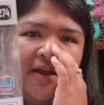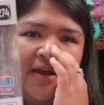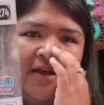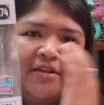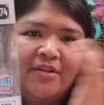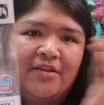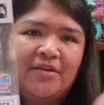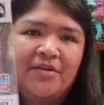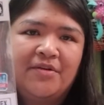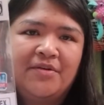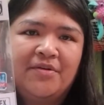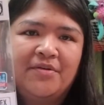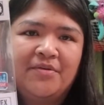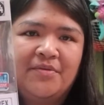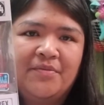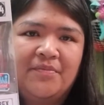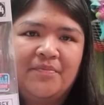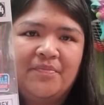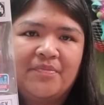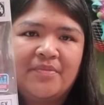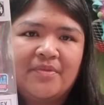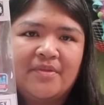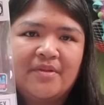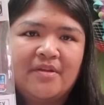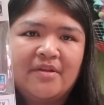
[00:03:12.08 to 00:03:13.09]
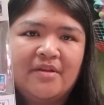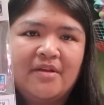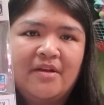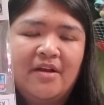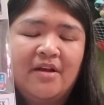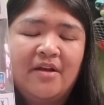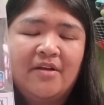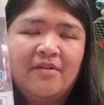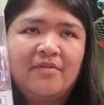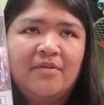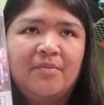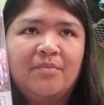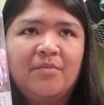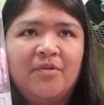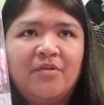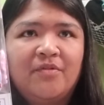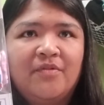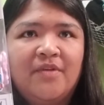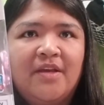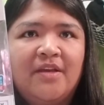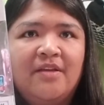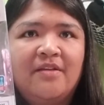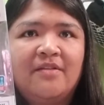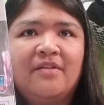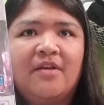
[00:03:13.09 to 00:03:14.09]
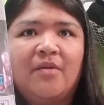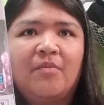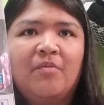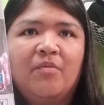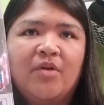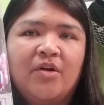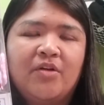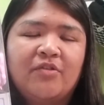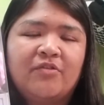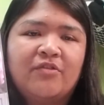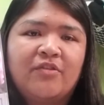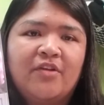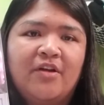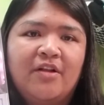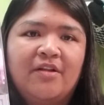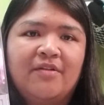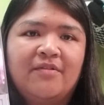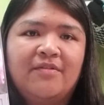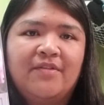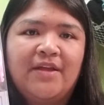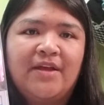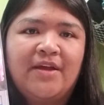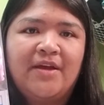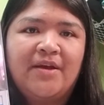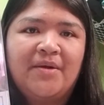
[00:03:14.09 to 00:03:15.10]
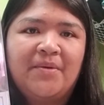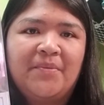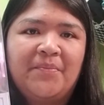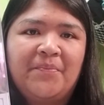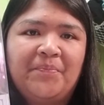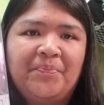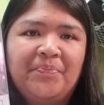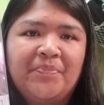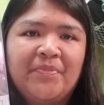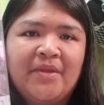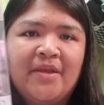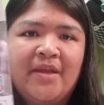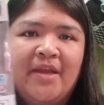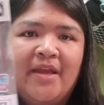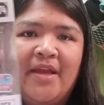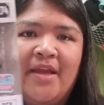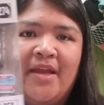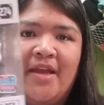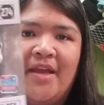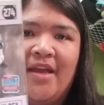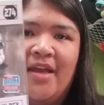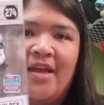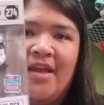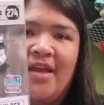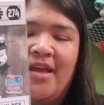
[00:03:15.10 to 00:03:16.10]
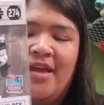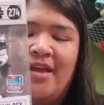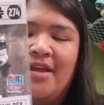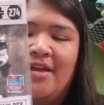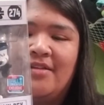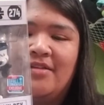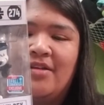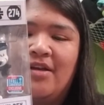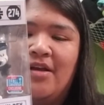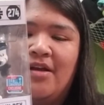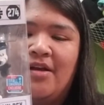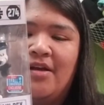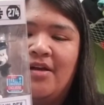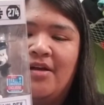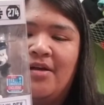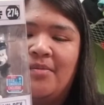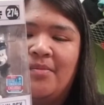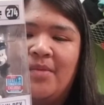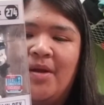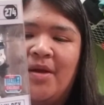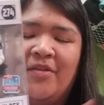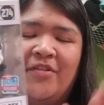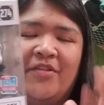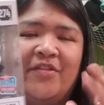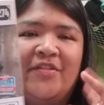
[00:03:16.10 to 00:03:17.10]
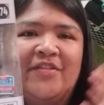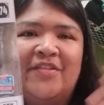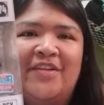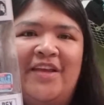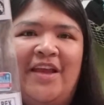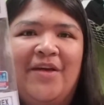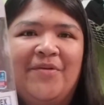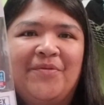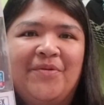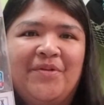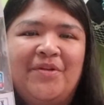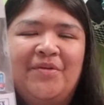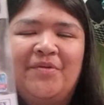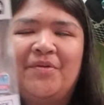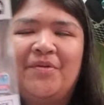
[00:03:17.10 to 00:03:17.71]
I know of the movies. I've watched all of them. And um, I just can't really